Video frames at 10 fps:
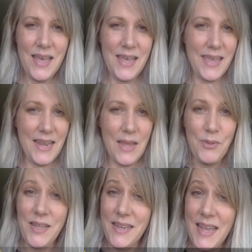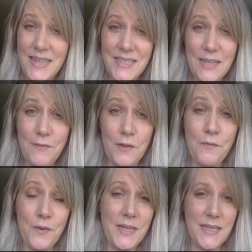Again, I'm Elaine Kasket. Feel
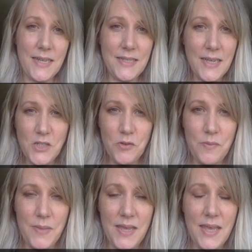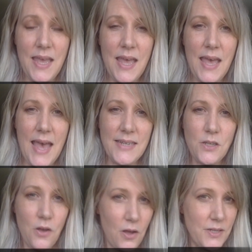free to get in touch with me at
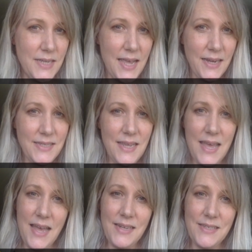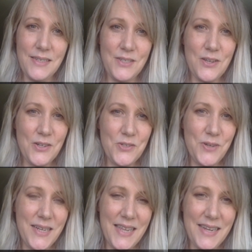contact at
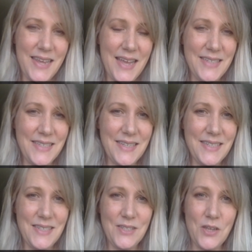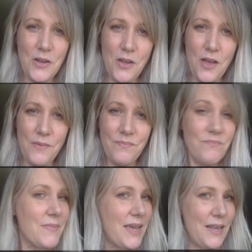drelainekasket.com.
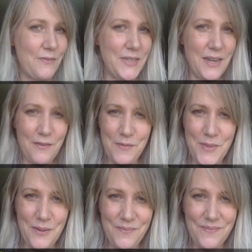I'd love to hear from you.